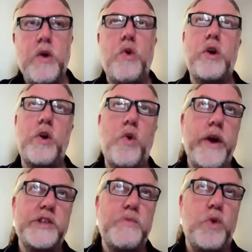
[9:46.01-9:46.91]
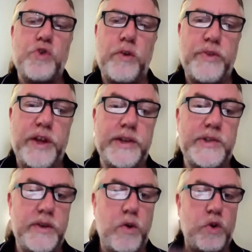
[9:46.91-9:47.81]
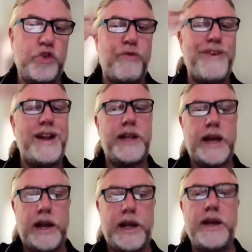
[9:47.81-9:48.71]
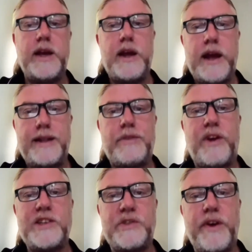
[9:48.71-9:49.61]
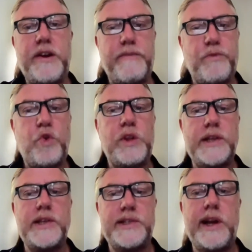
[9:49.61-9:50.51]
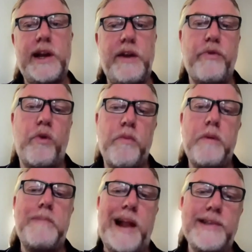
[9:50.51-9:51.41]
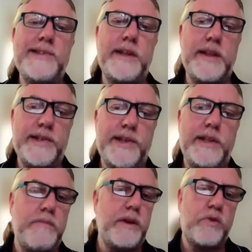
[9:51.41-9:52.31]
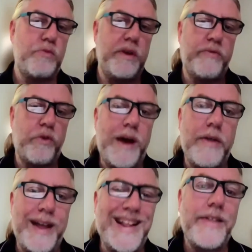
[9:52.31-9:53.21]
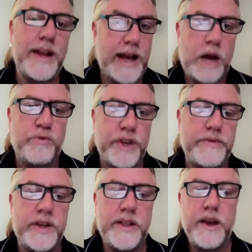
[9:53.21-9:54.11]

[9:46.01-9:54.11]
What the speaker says: or co-exposure of things also vertically and transfer not necessarily from plants in the city, but could be from another country even.